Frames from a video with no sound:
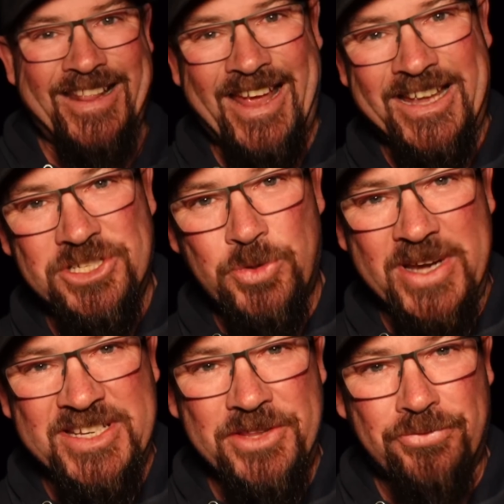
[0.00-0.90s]

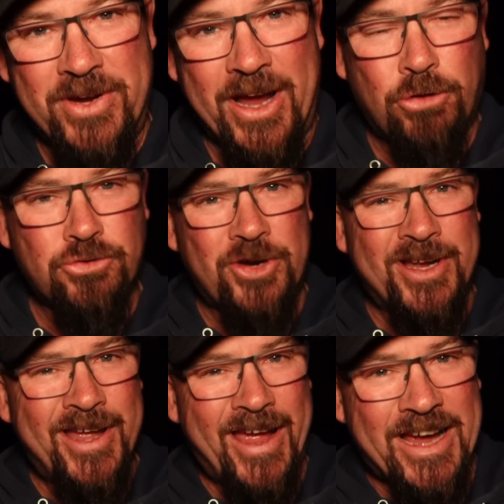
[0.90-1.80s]
S23
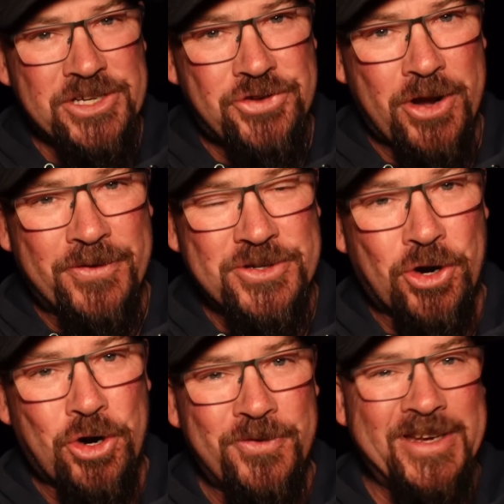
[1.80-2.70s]
Ultra,
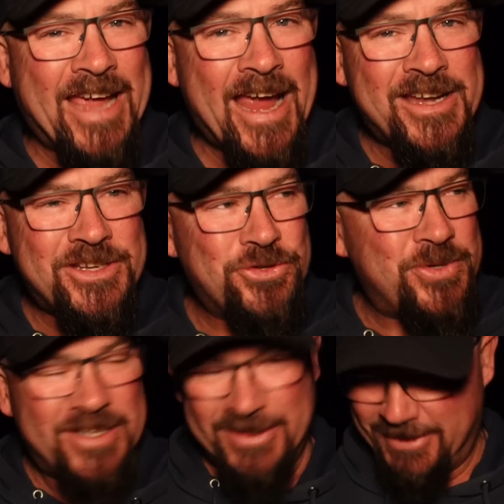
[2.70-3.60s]
astrophotography. Can it do
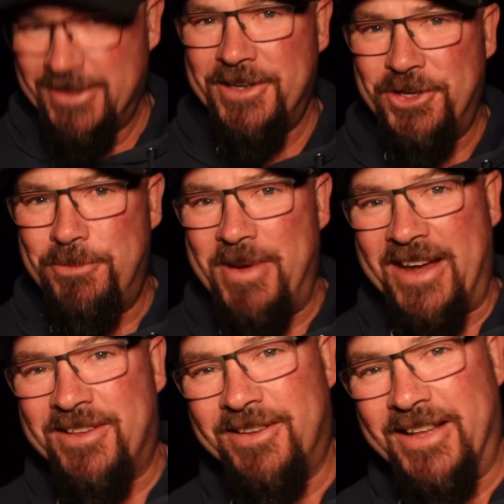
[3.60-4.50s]
it? You
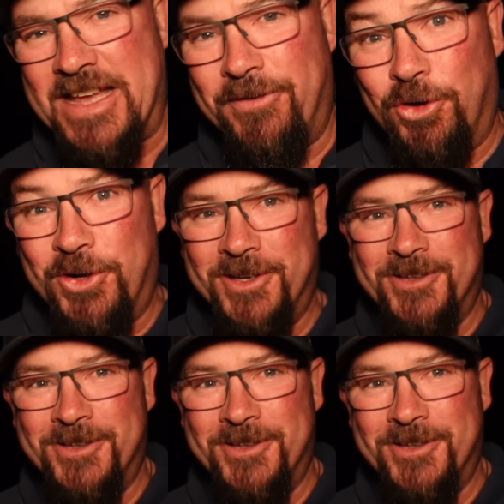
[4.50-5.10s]
bet. Let's have a look.